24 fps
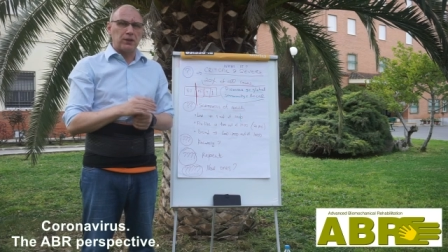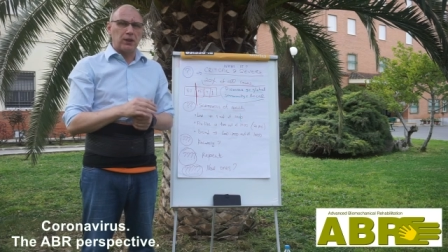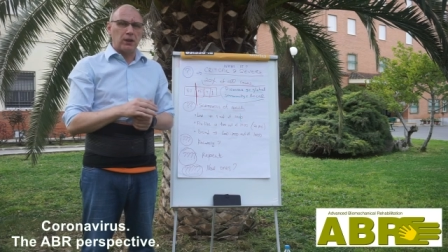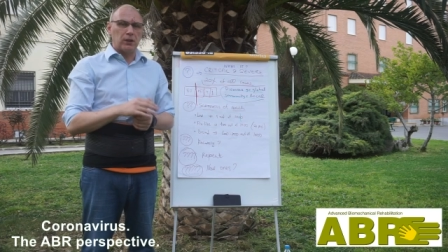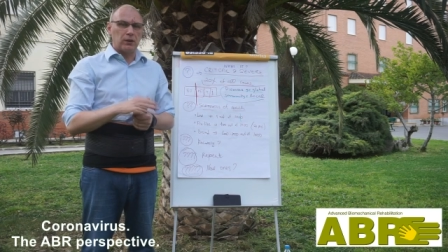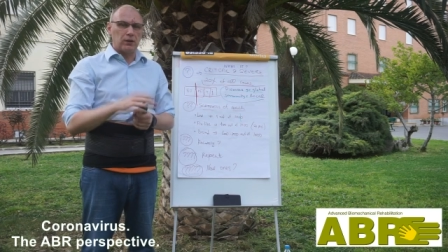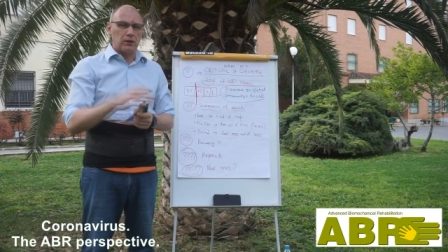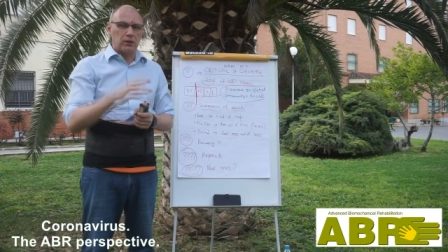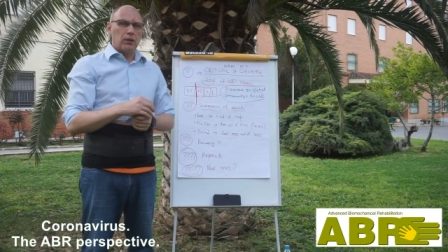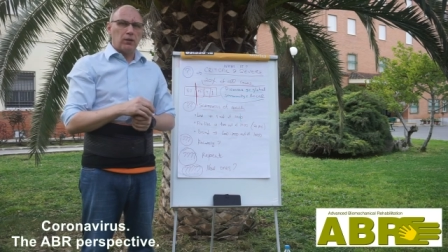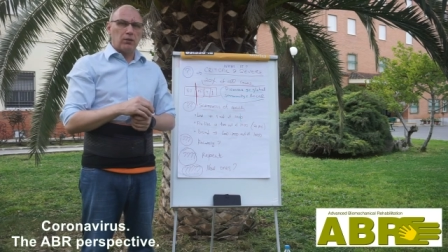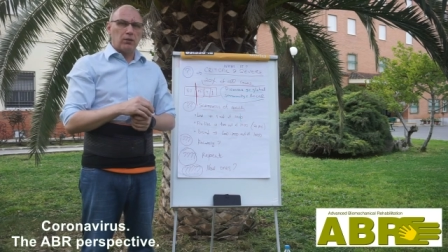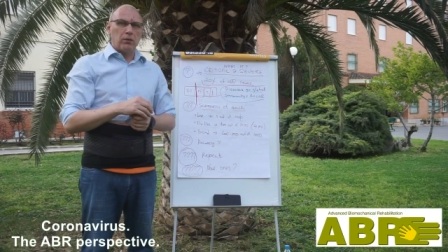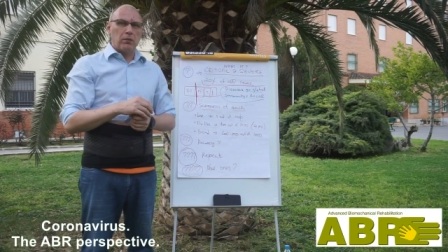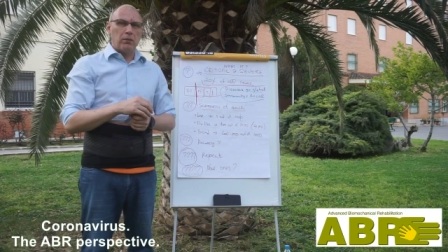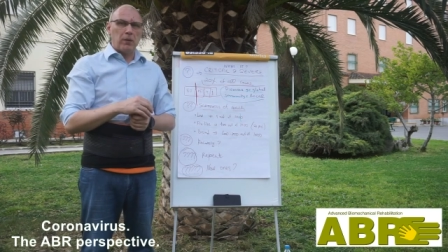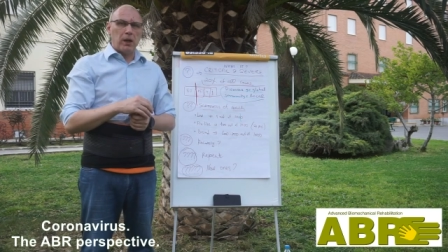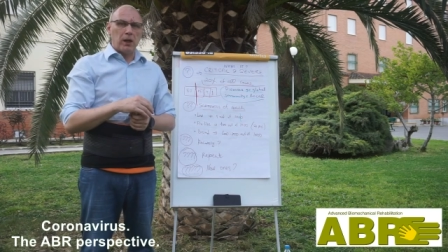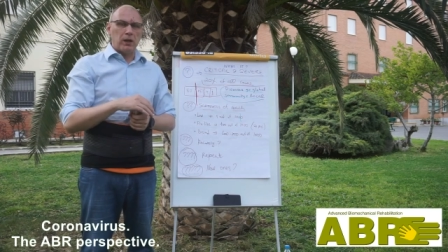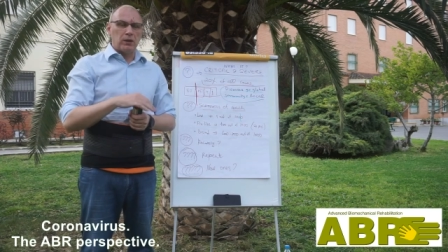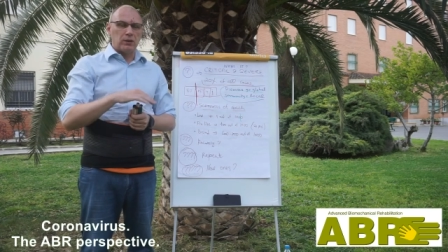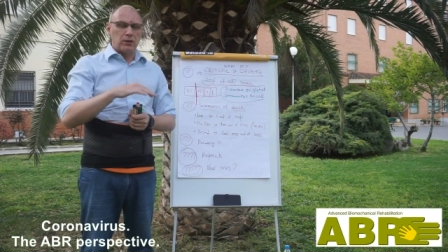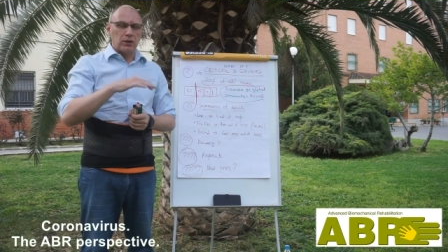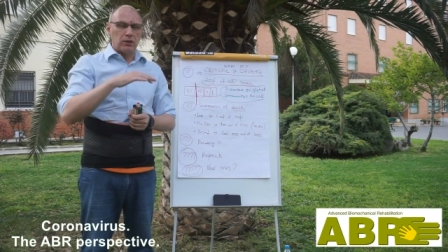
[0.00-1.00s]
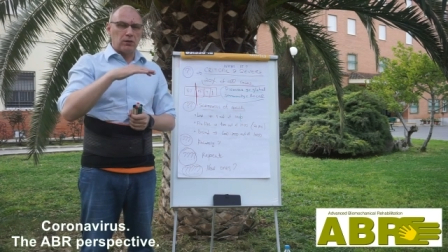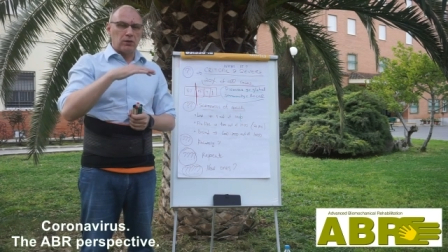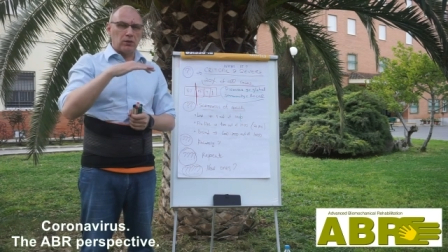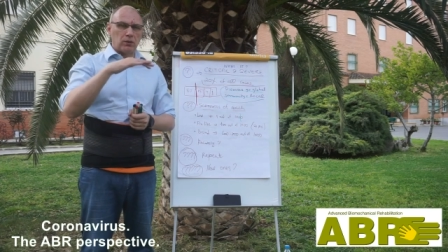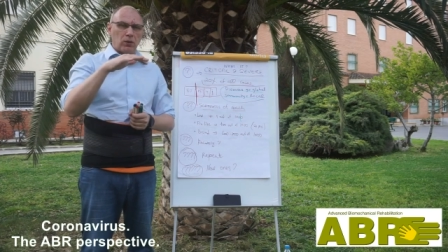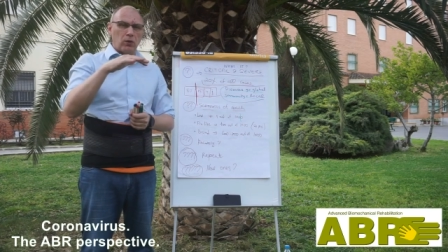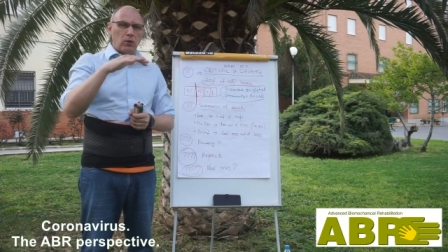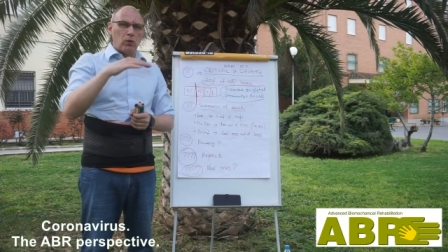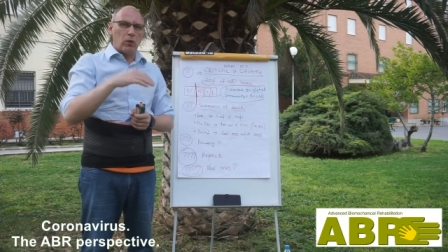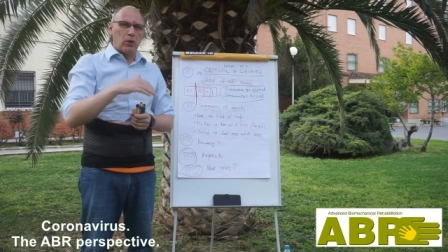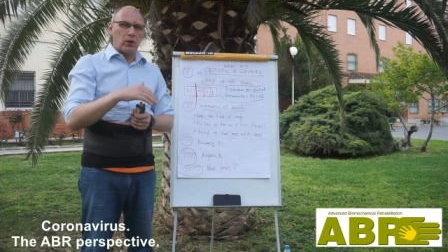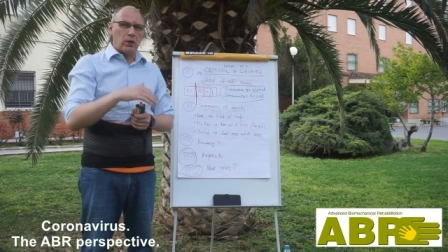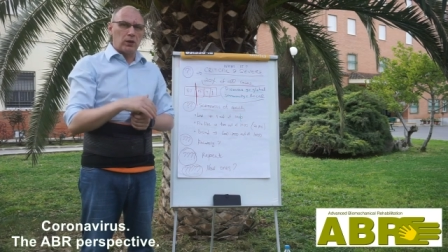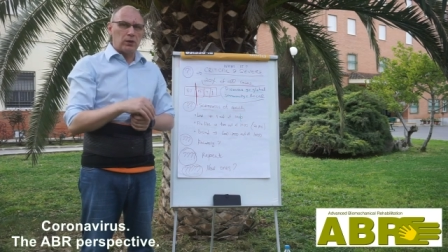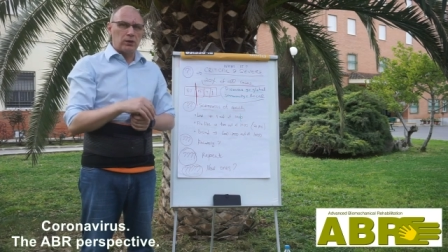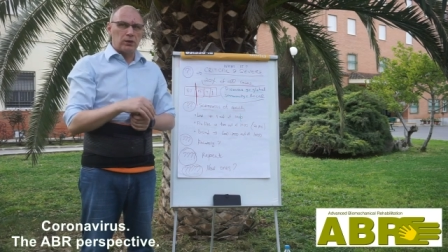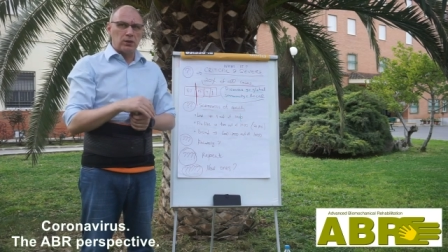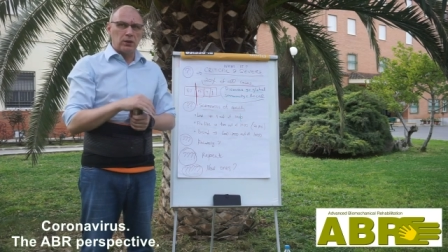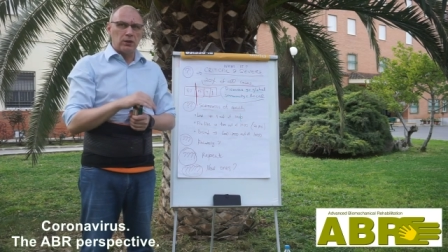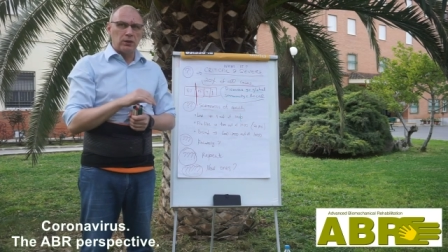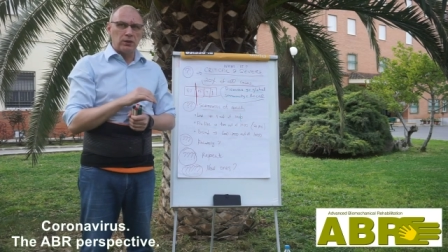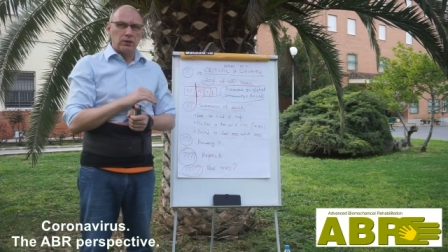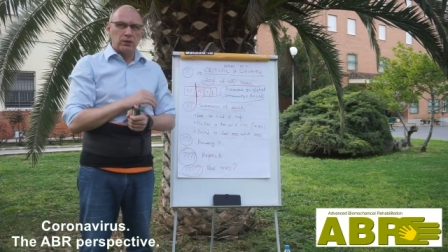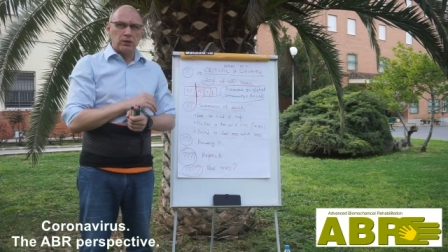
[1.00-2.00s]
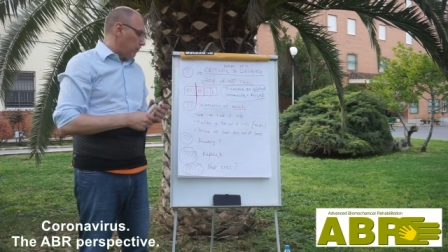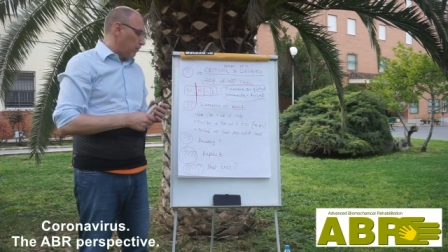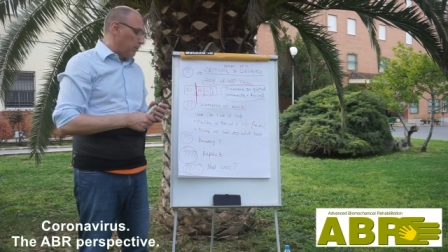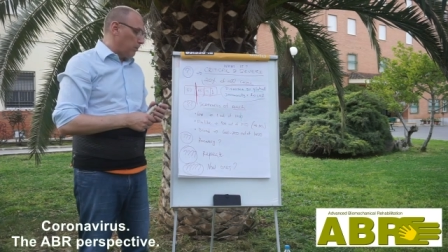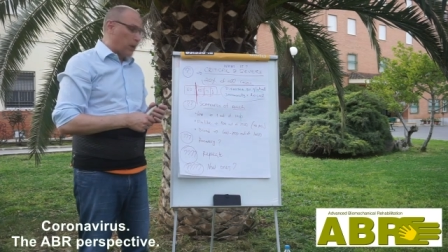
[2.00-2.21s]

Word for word: and remains in quarantines.